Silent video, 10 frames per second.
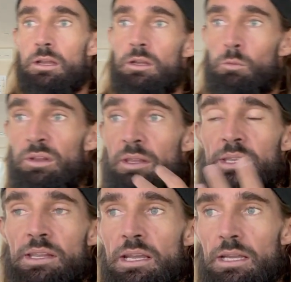
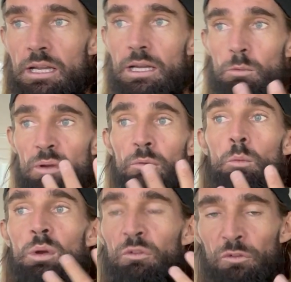
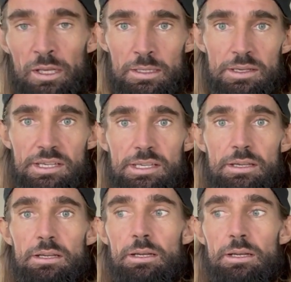With fitness,